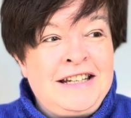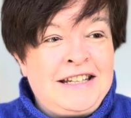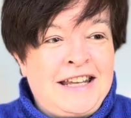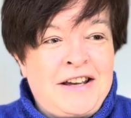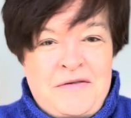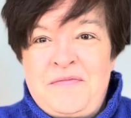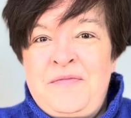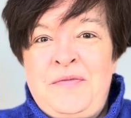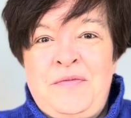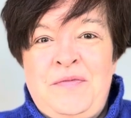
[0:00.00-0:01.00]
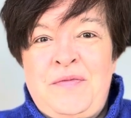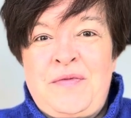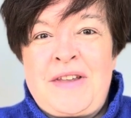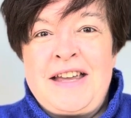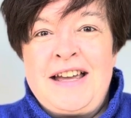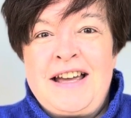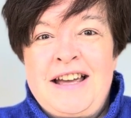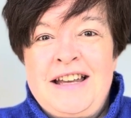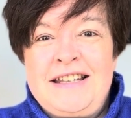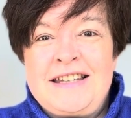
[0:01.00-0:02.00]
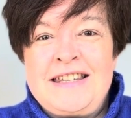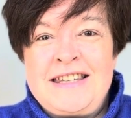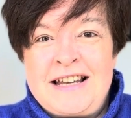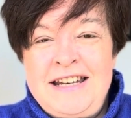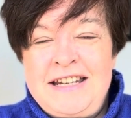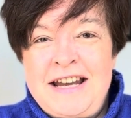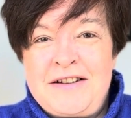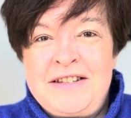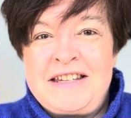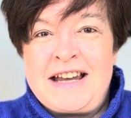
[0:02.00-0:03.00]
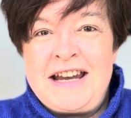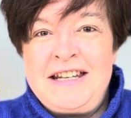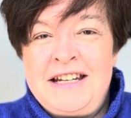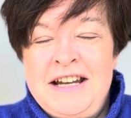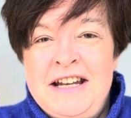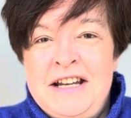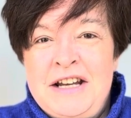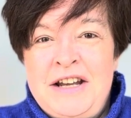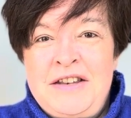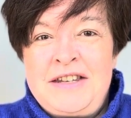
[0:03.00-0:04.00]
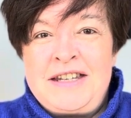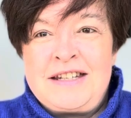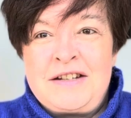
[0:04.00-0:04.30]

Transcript: yeah, it's a sunny day outside and